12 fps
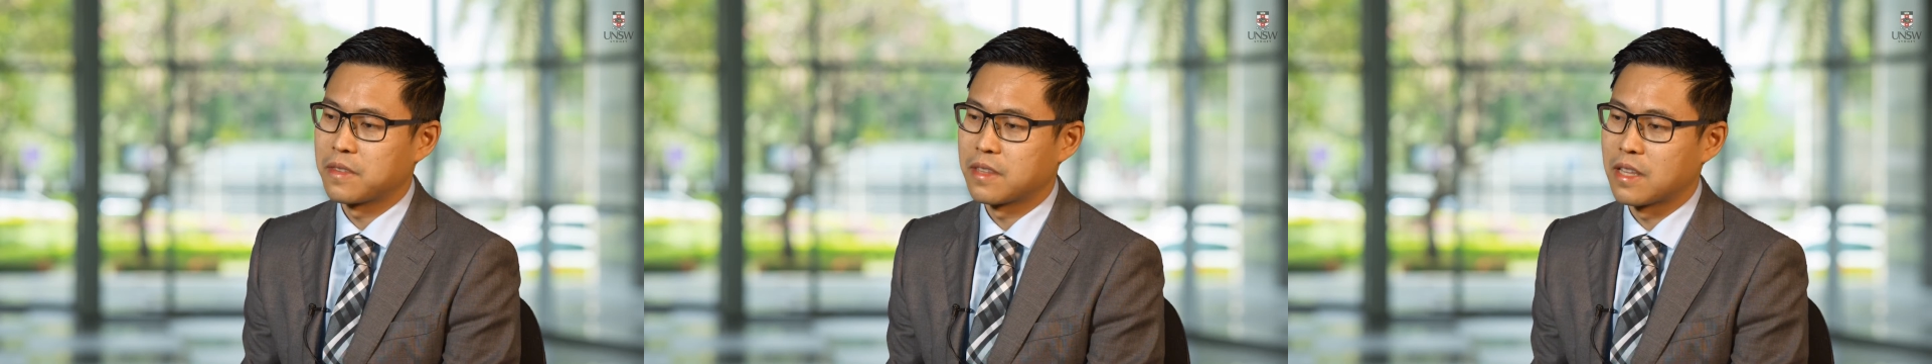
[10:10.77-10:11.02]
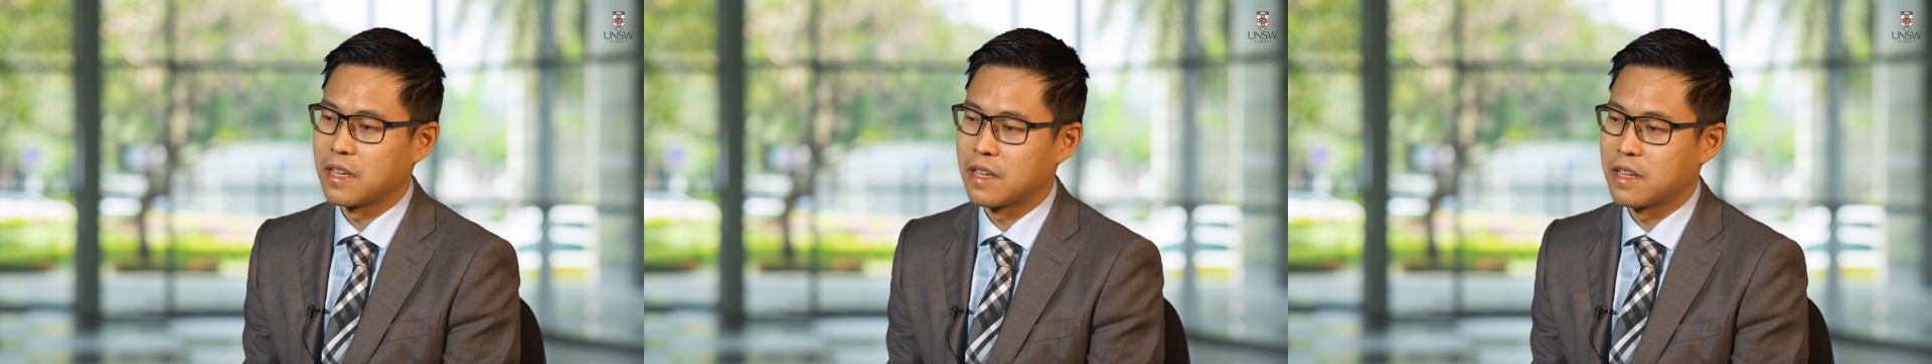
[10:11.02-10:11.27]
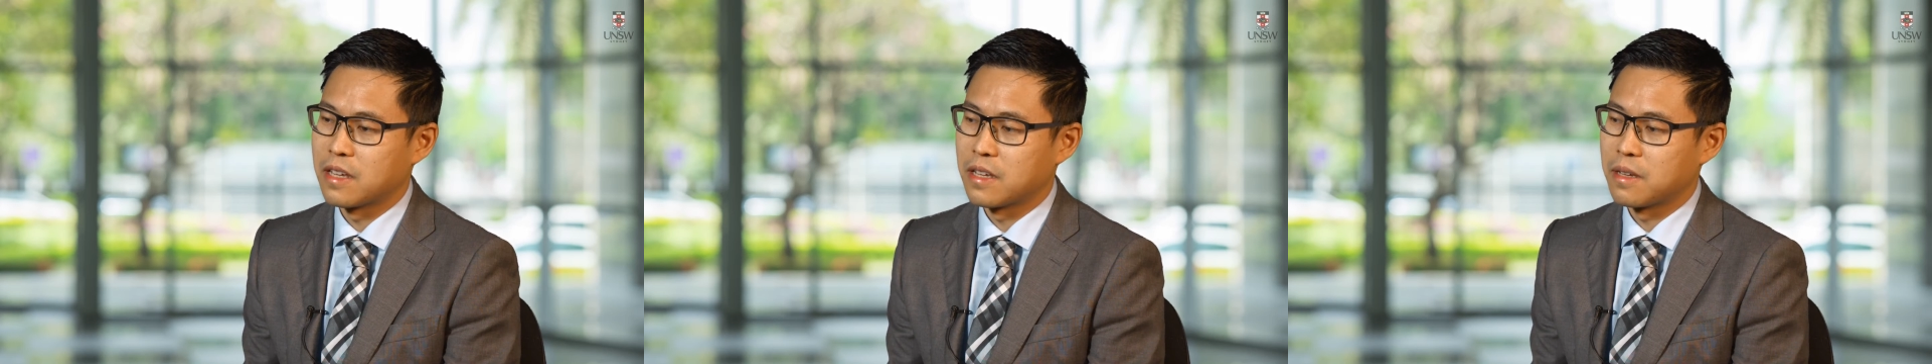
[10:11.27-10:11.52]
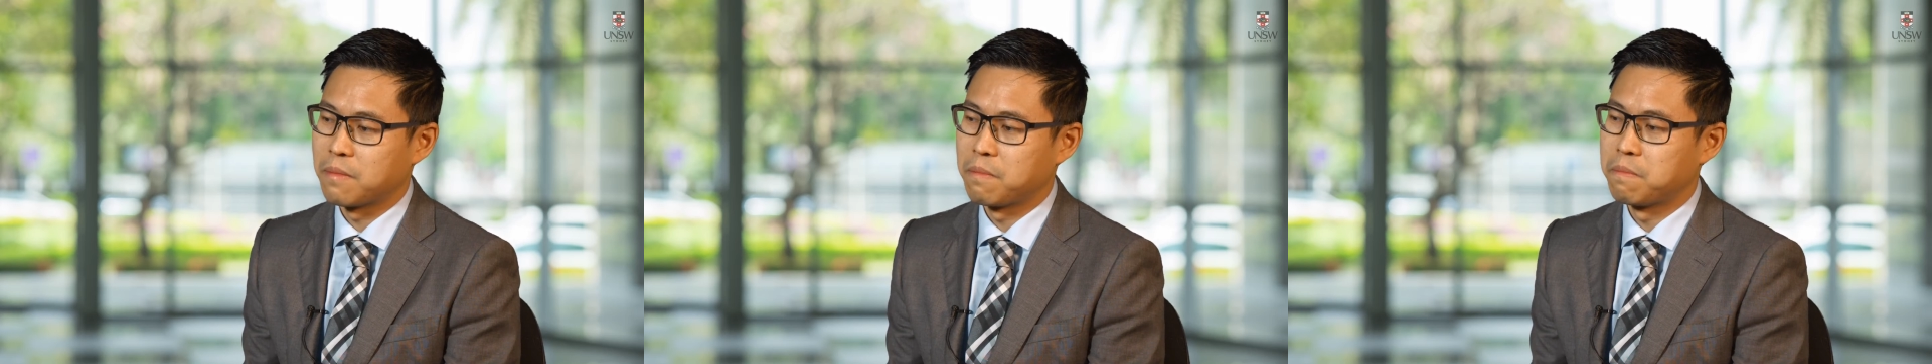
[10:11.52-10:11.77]

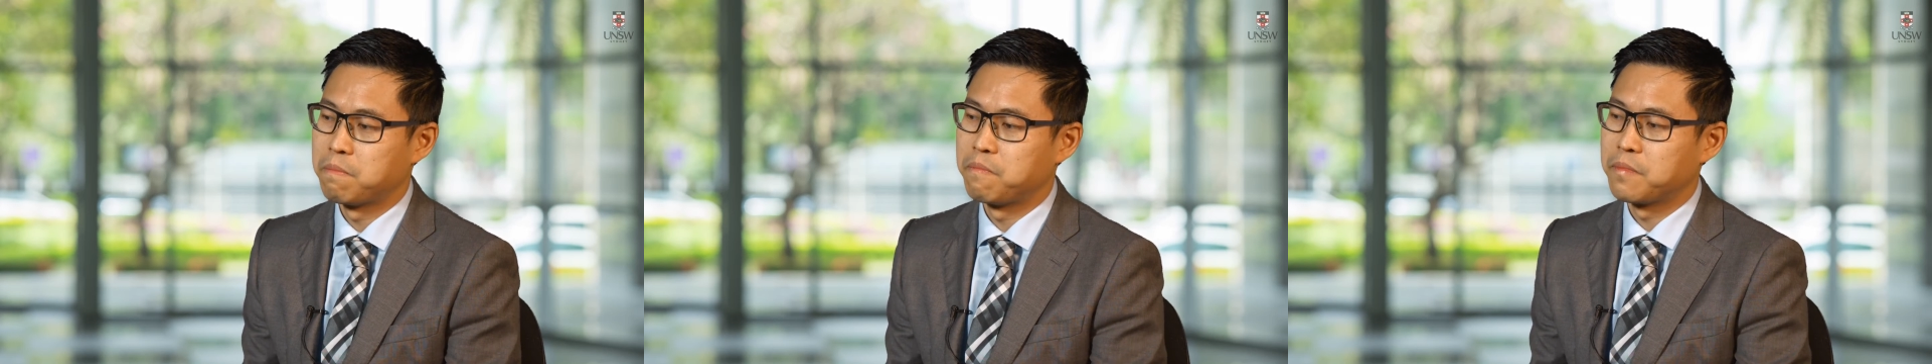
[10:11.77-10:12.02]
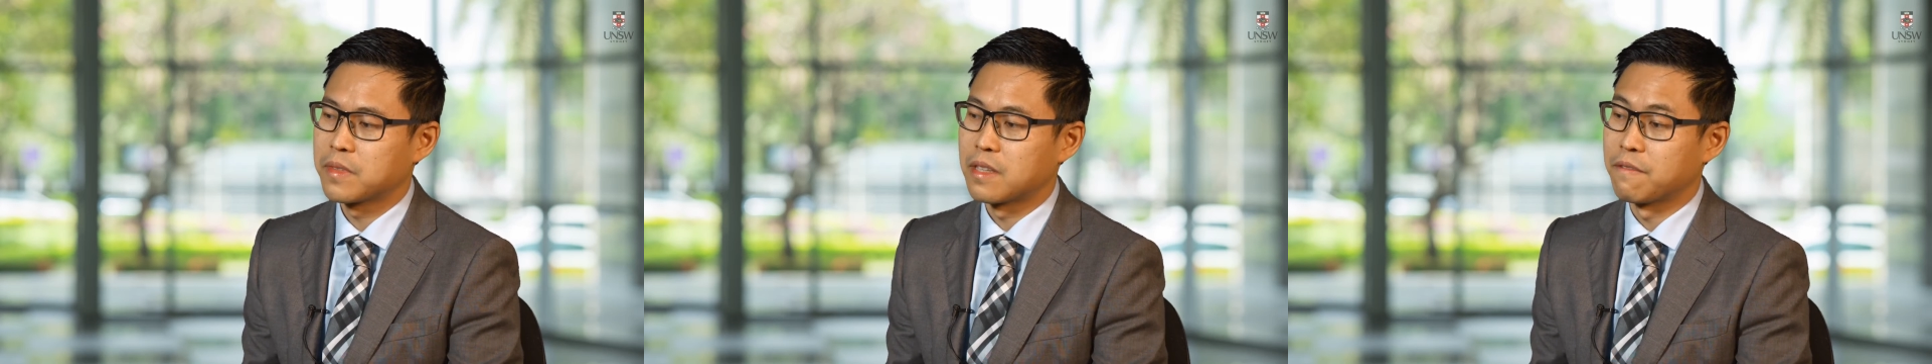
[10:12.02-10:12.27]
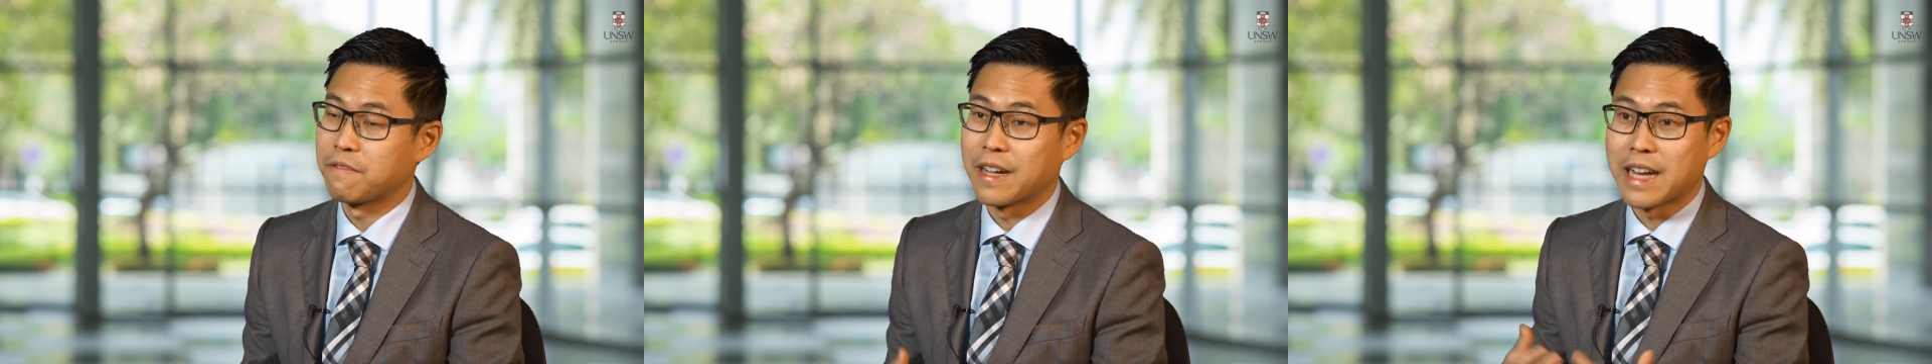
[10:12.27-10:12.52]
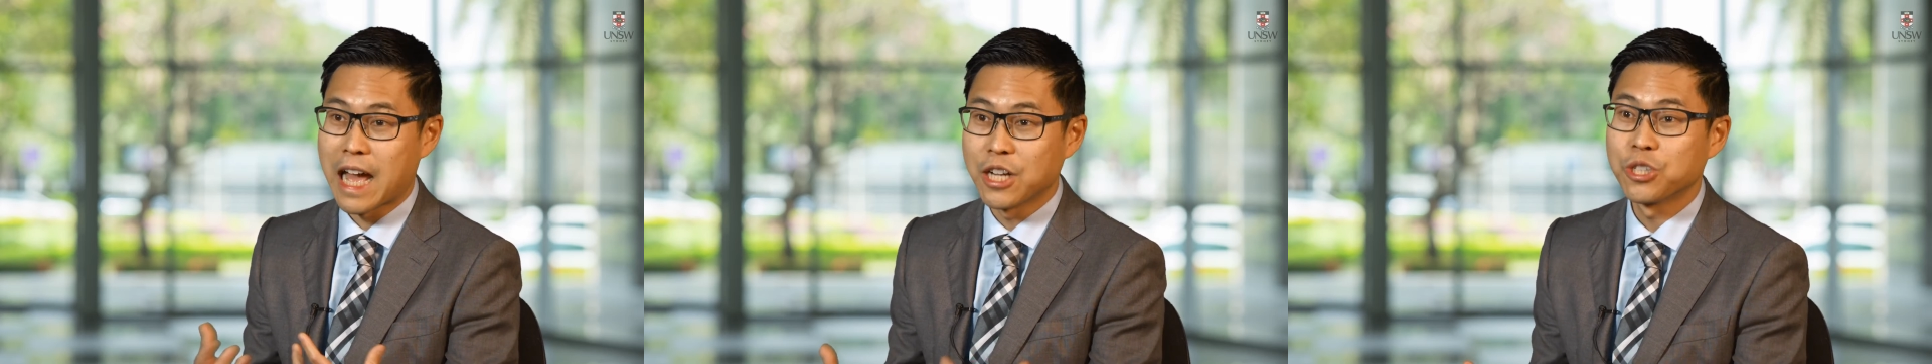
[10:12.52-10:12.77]
the
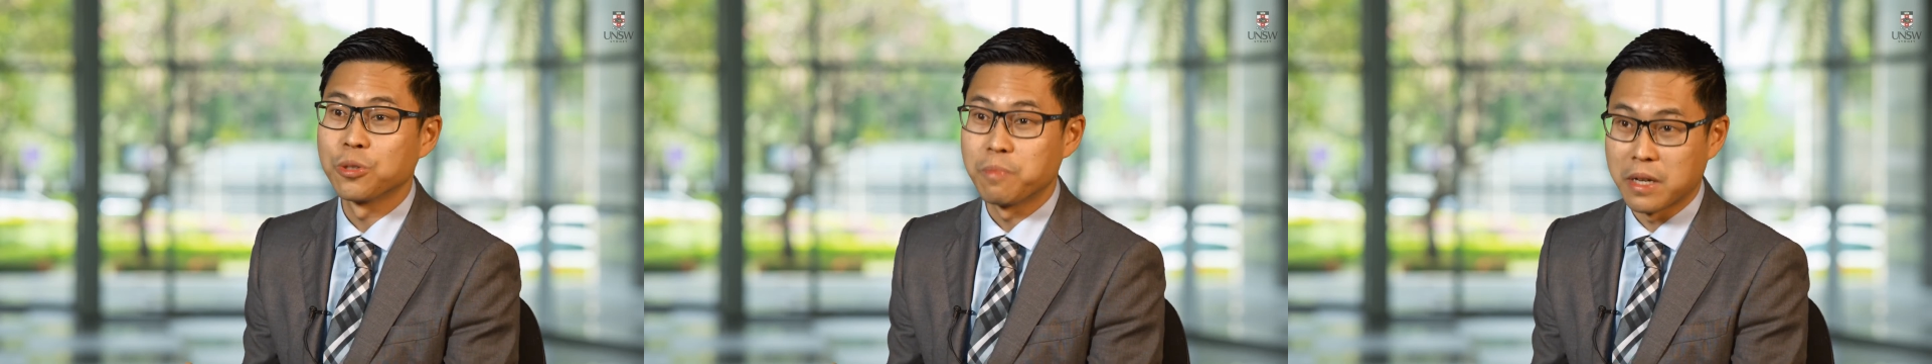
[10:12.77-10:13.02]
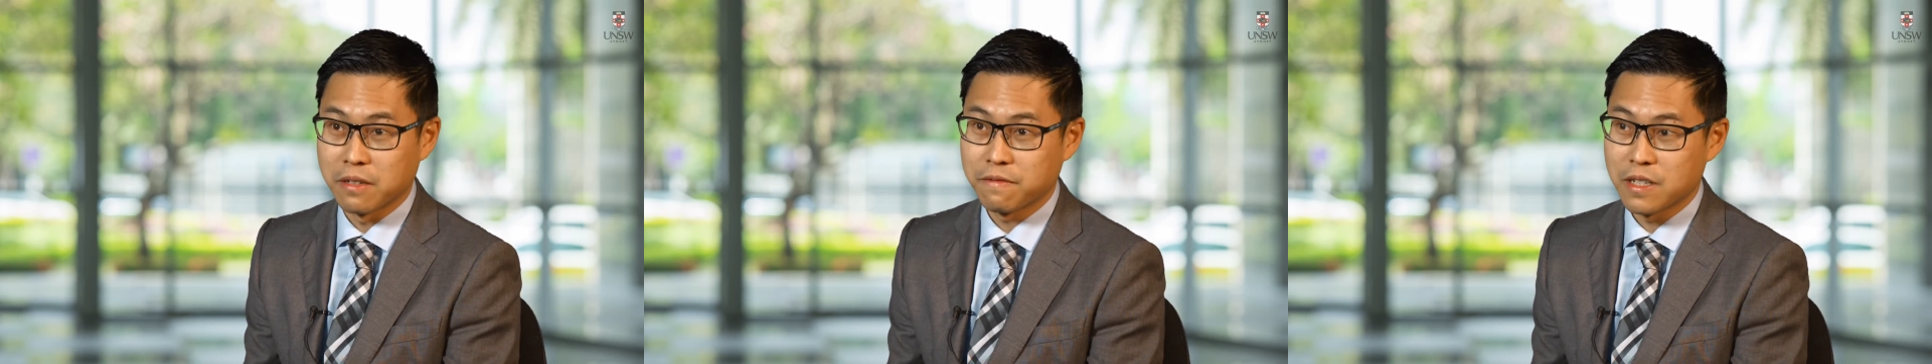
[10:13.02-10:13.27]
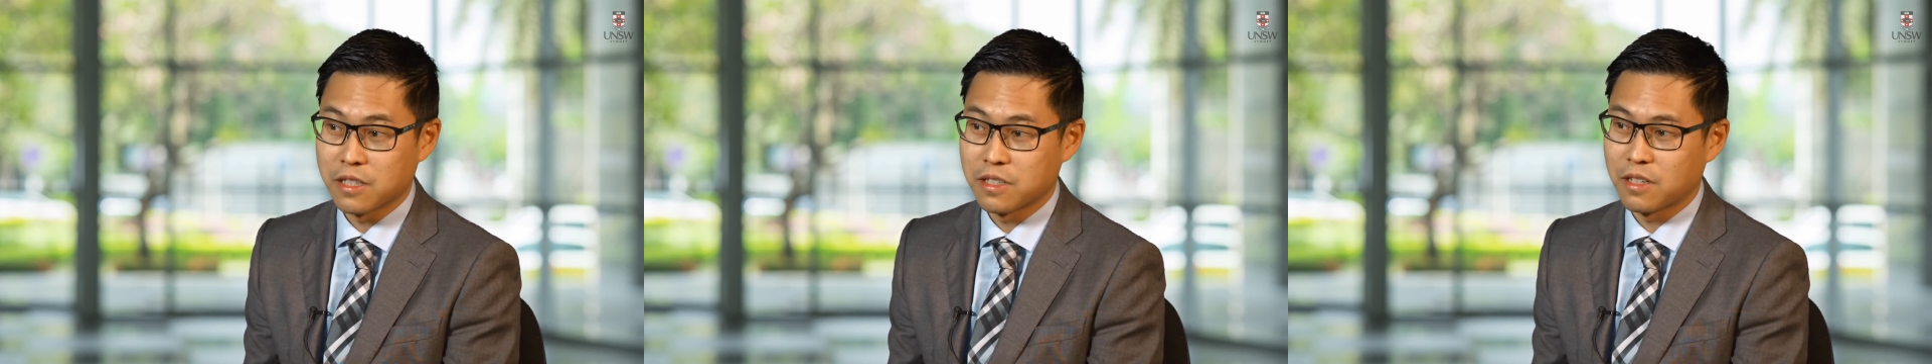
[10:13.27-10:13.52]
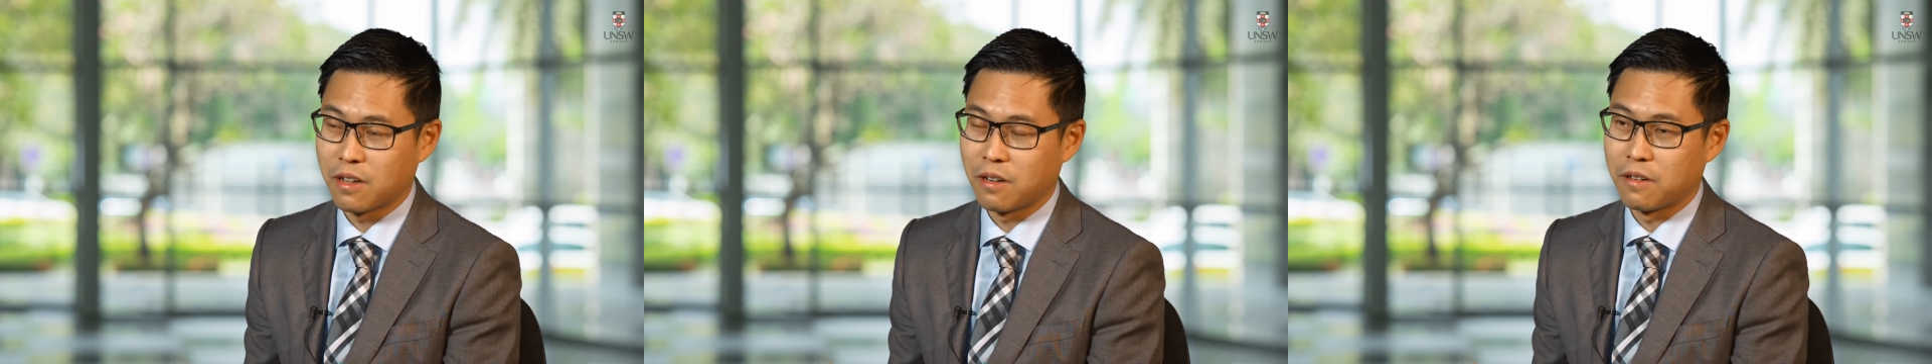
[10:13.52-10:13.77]
financial
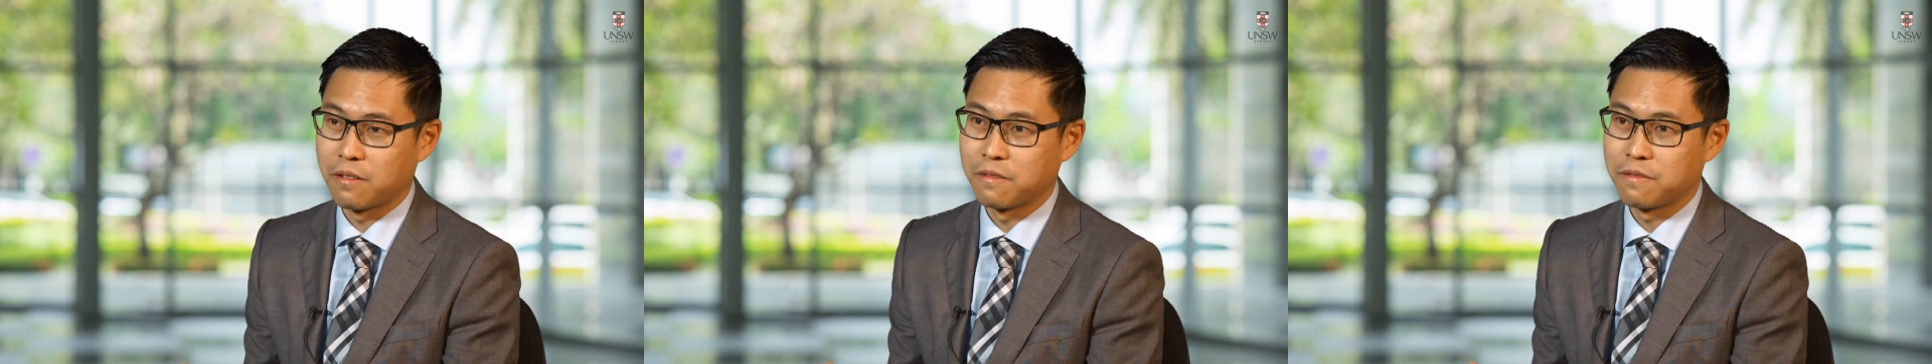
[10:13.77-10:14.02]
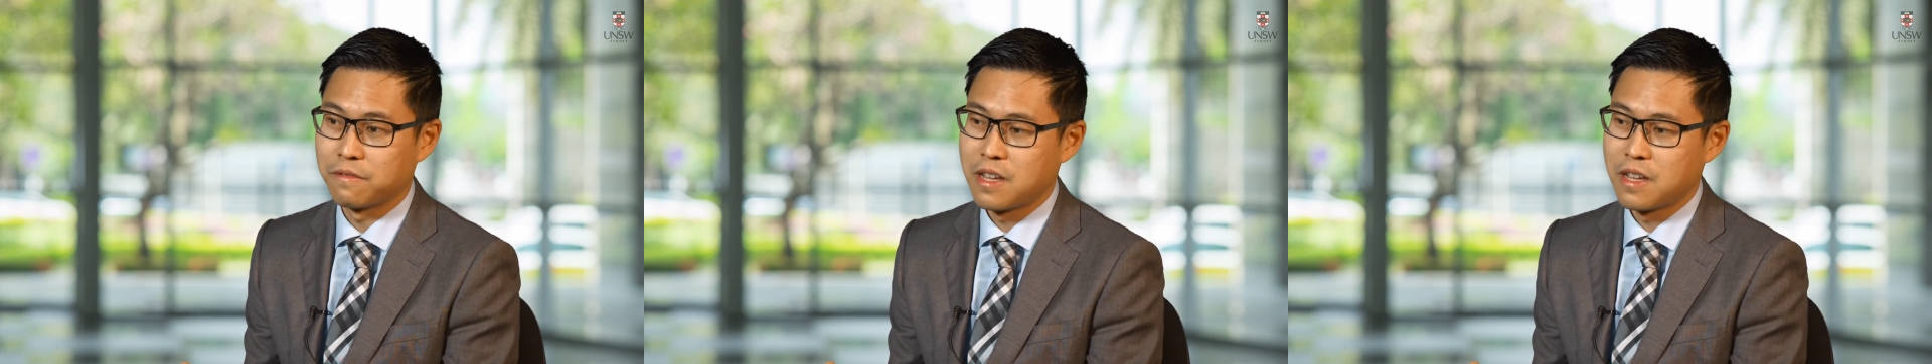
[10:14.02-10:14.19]
benefits of